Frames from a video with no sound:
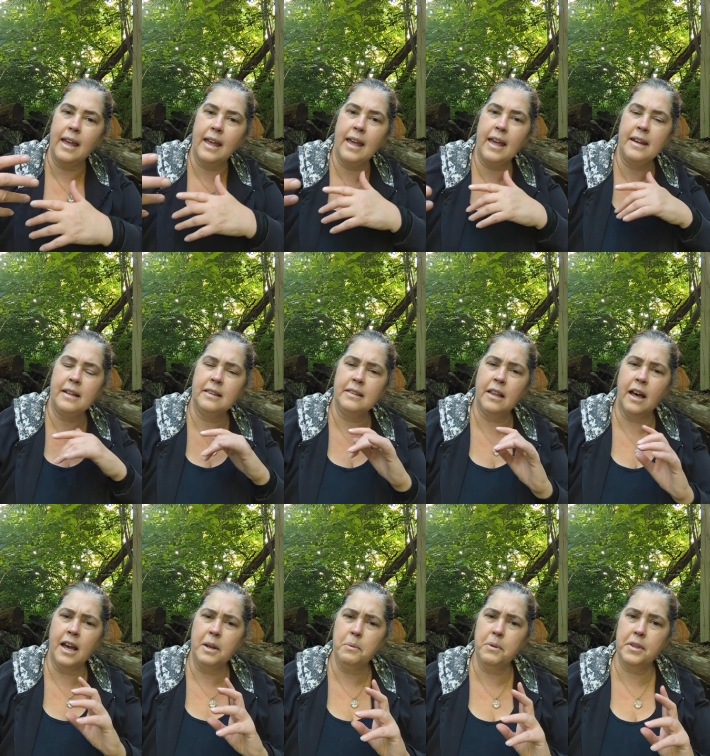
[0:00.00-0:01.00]
and
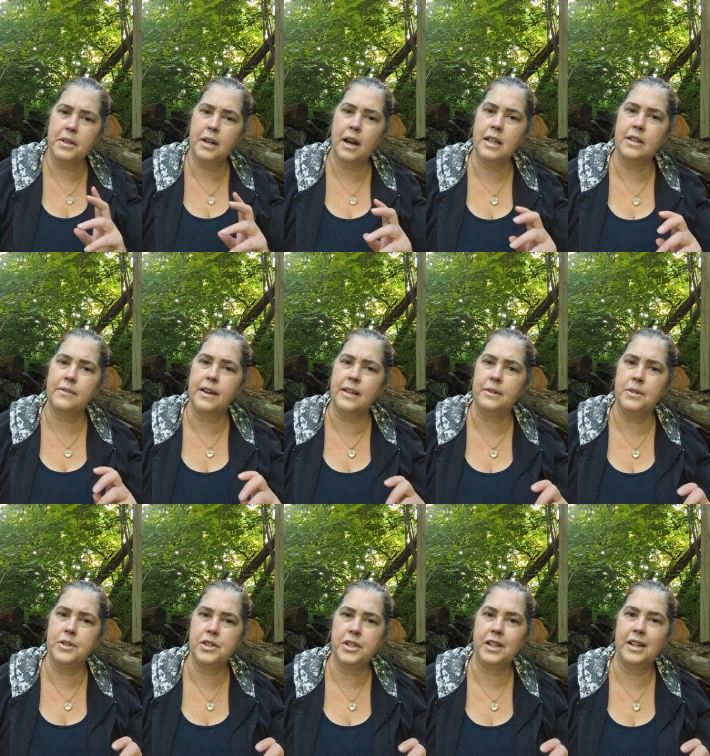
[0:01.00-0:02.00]
align with the kind of
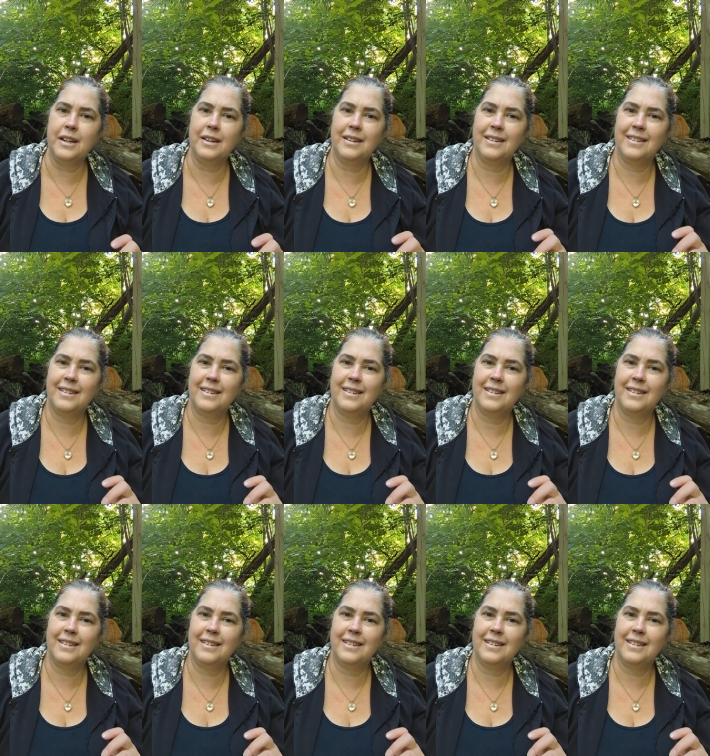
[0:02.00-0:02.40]
energy